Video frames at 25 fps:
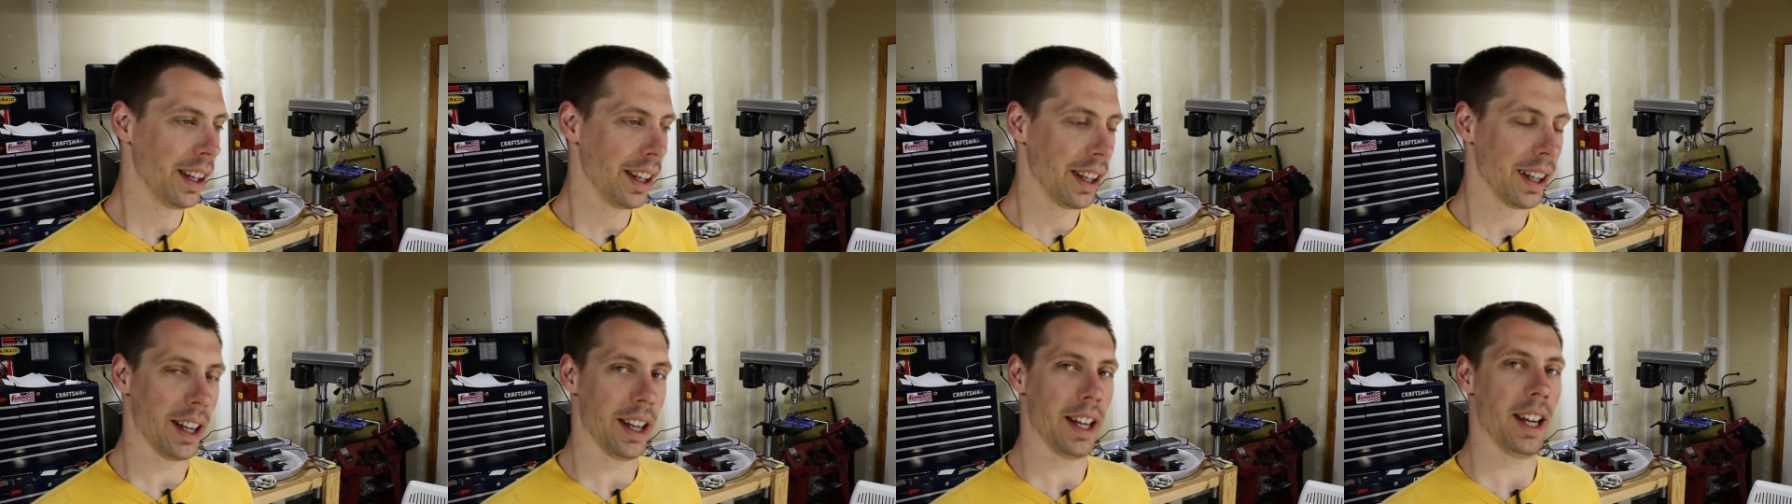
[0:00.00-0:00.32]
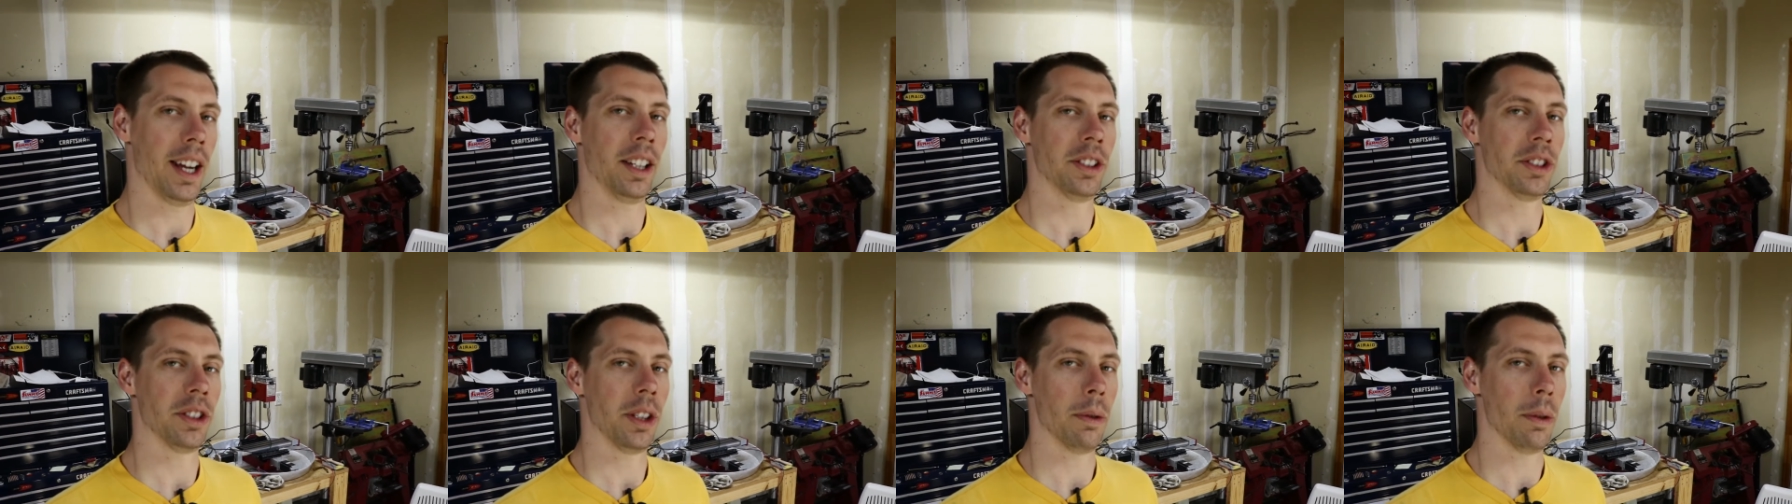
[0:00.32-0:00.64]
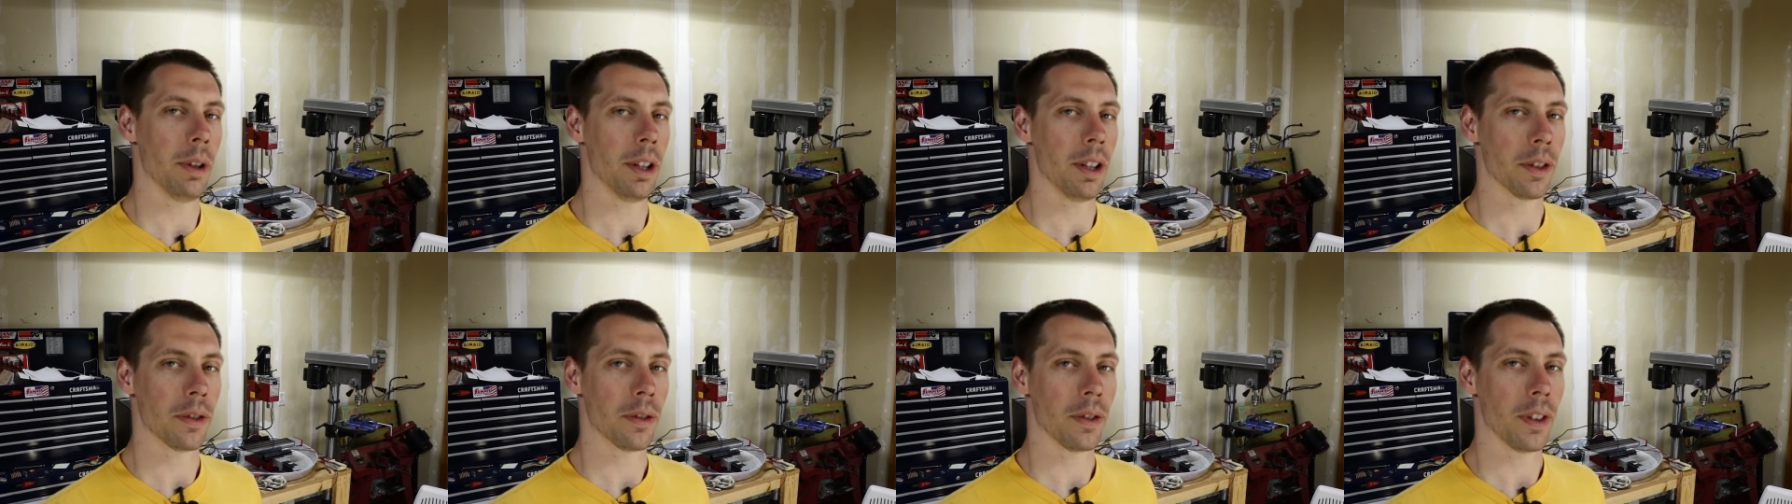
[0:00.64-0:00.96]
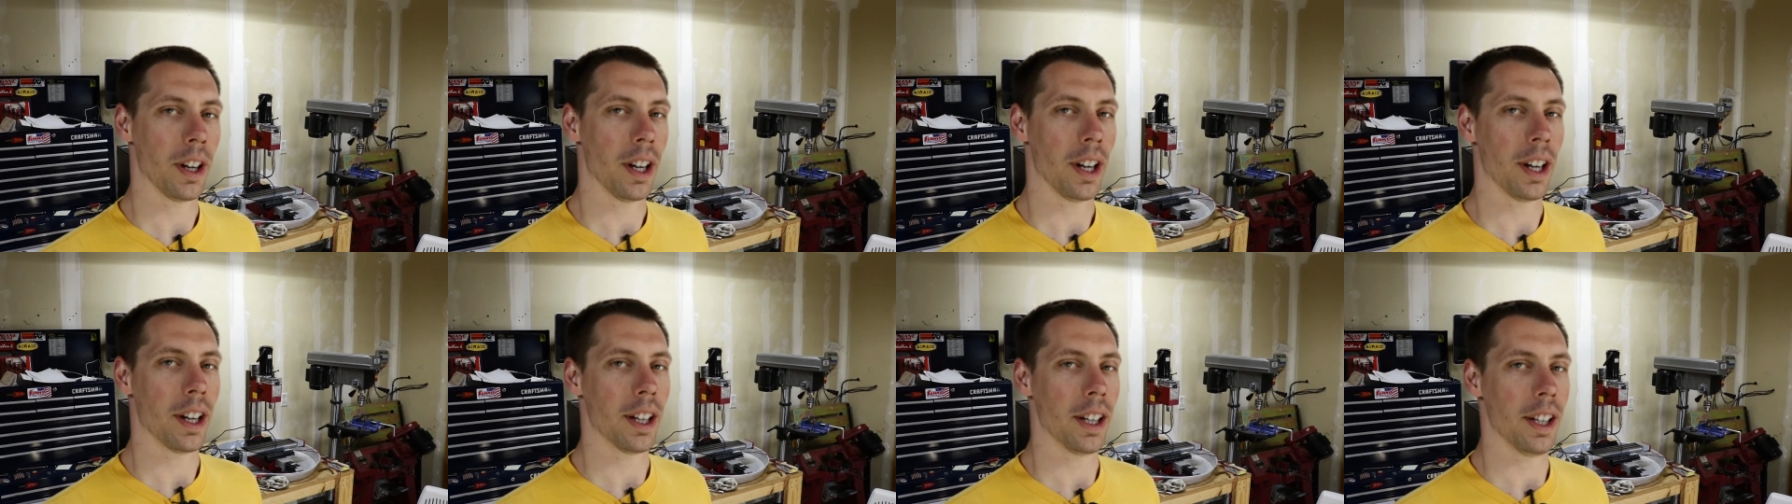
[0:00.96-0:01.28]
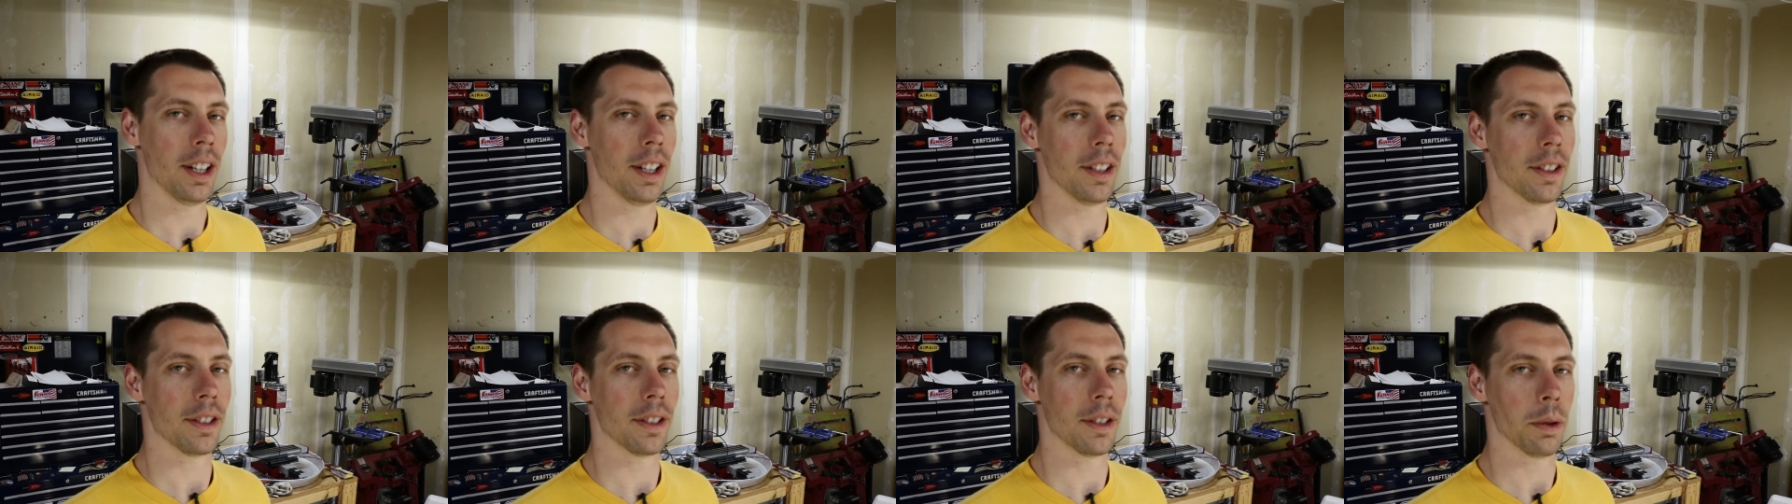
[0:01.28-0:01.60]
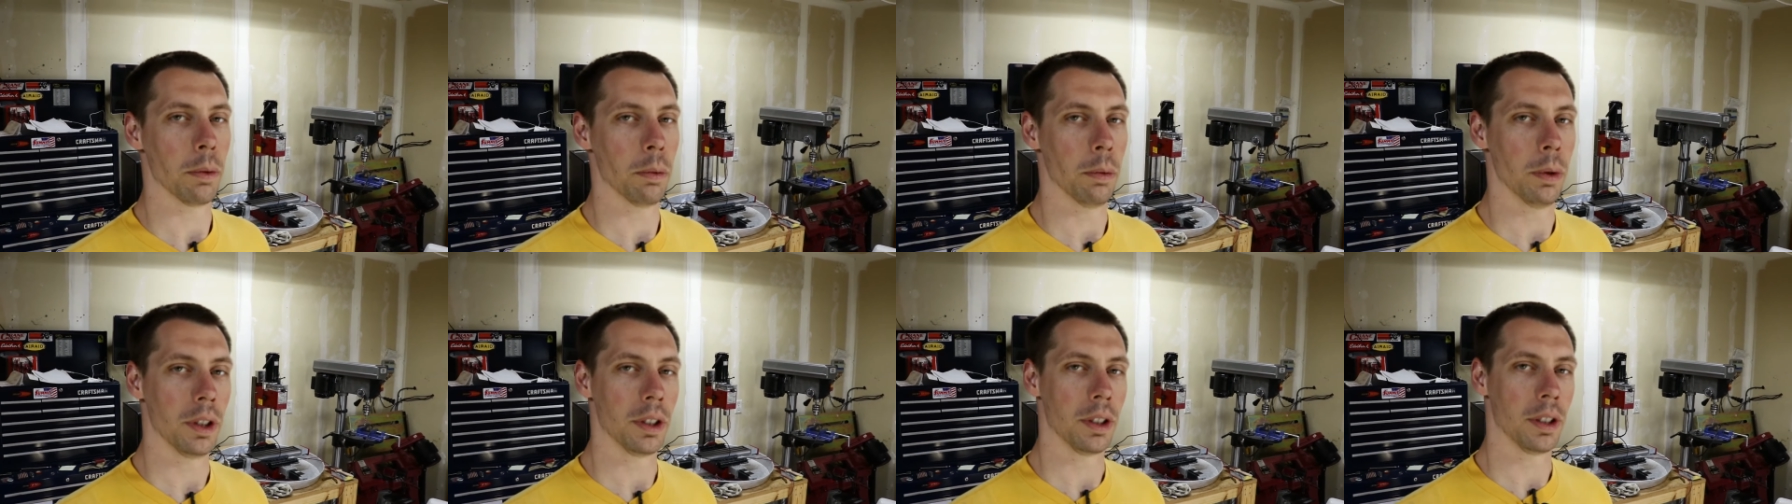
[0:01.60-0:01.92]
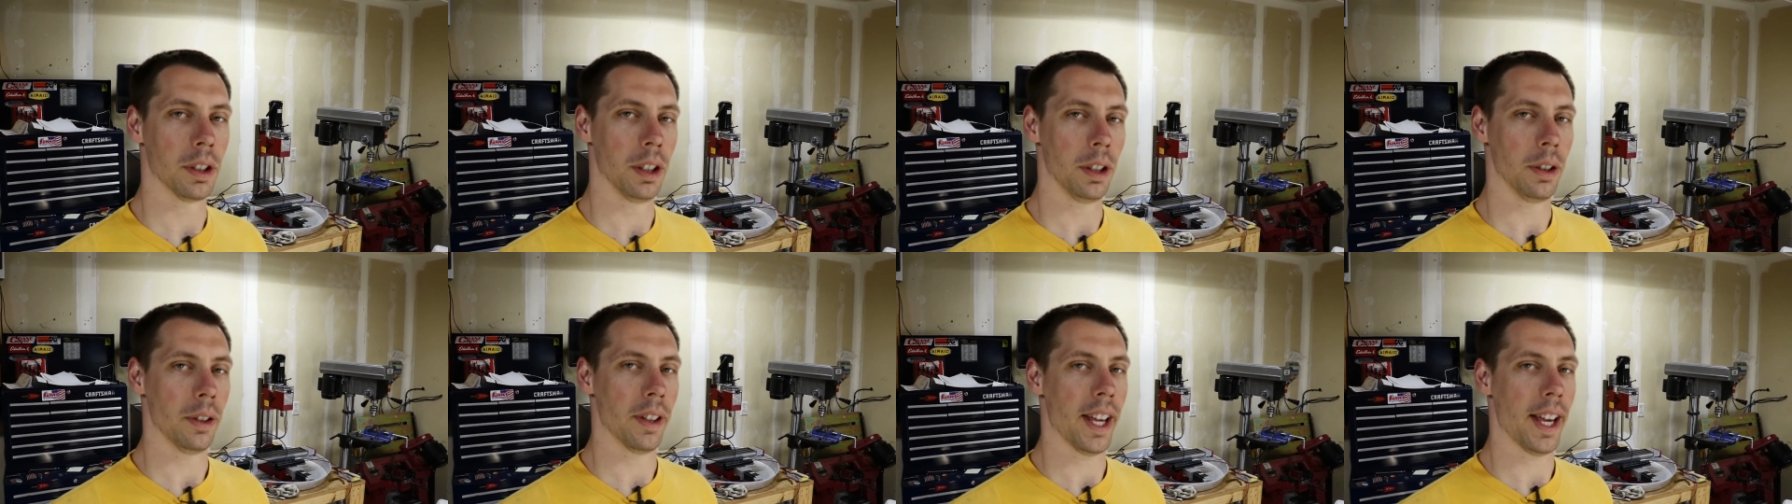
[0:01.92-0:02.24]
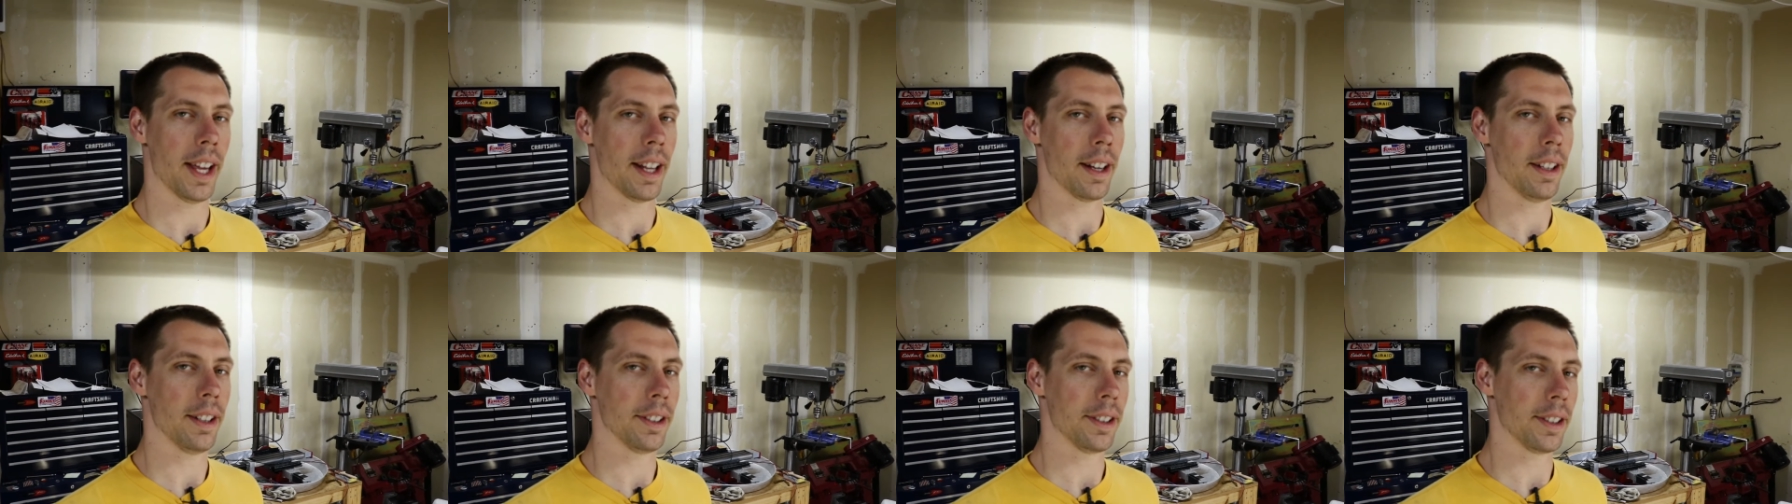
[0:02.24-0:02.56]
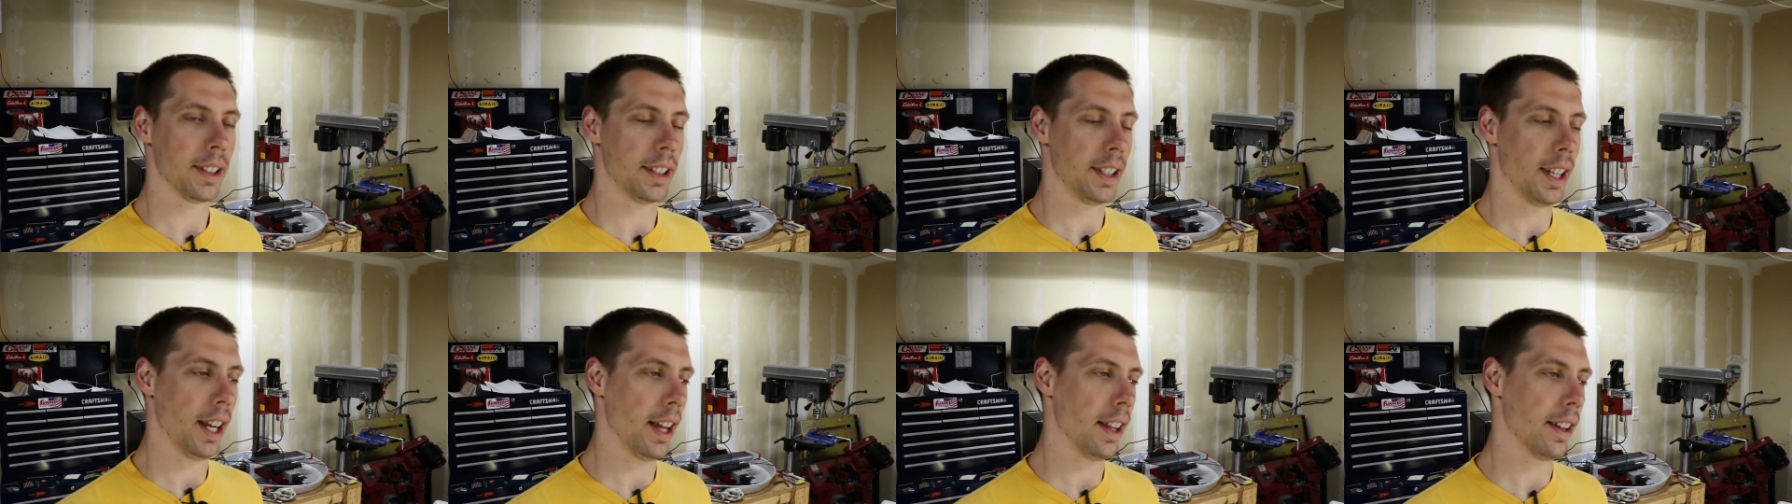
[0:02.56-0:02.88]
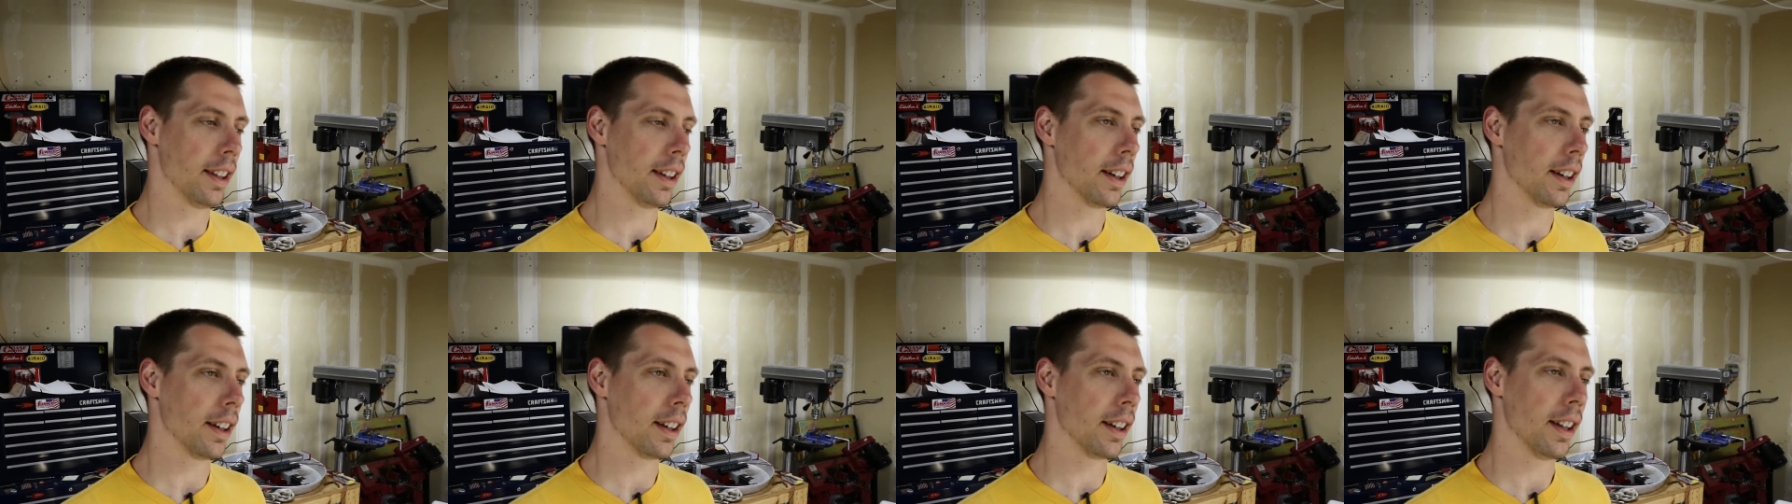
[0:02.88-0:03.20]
And I actually went as far as to wood glue that all together.